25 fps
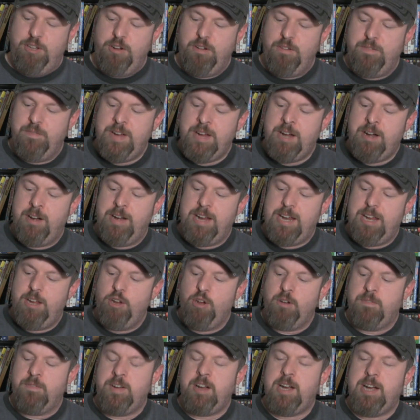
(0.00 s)
You're
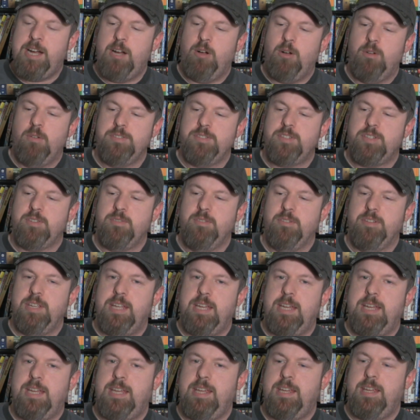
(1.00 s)
very old school
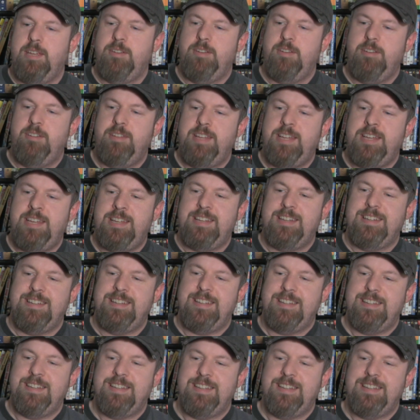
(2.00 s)
Yankee, you know that?